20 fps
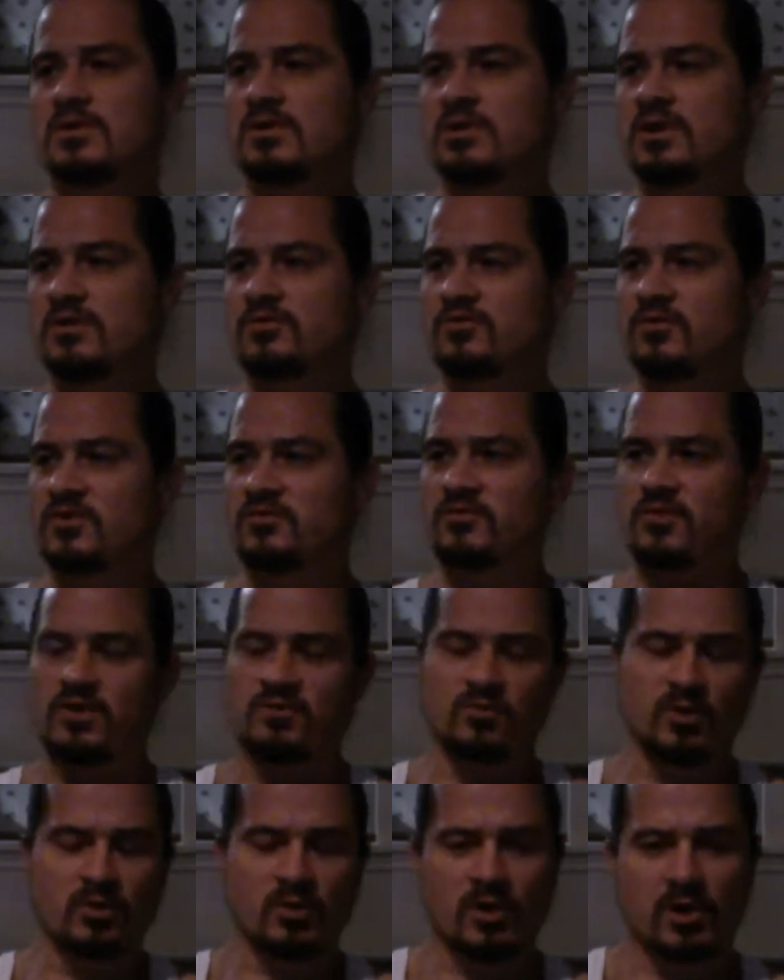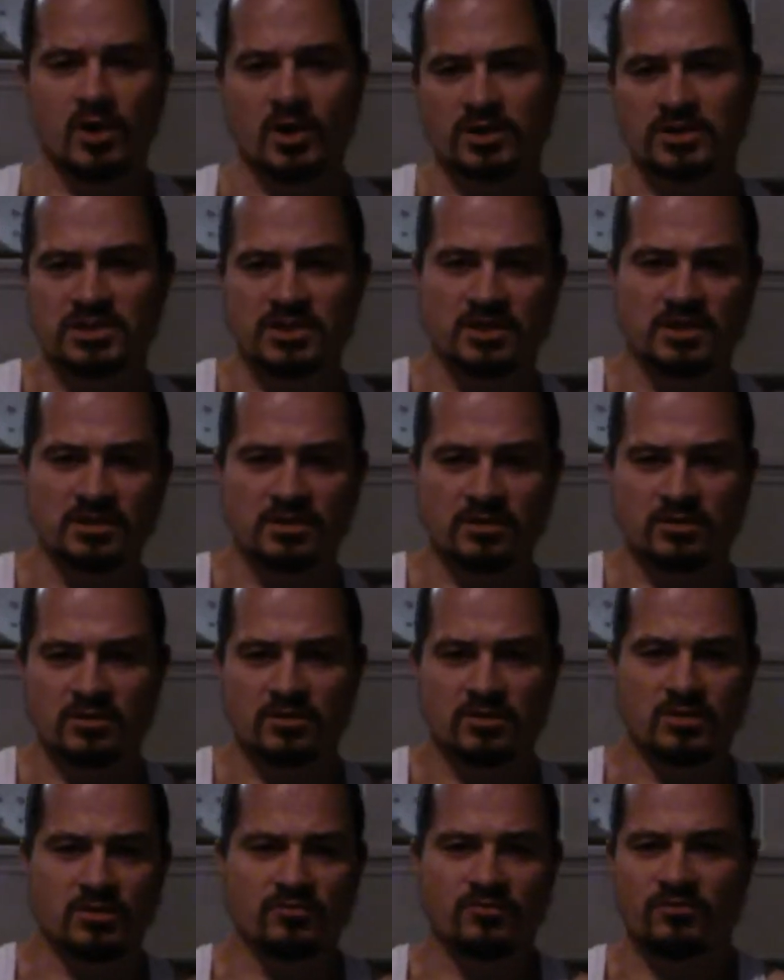if we were hunting,
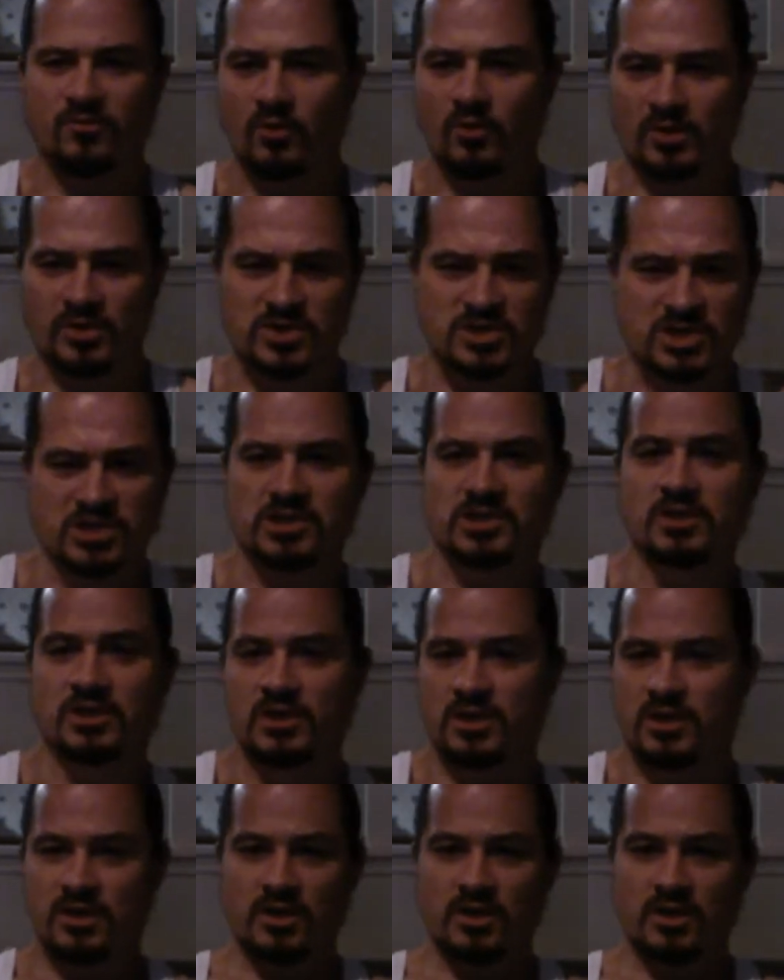foraging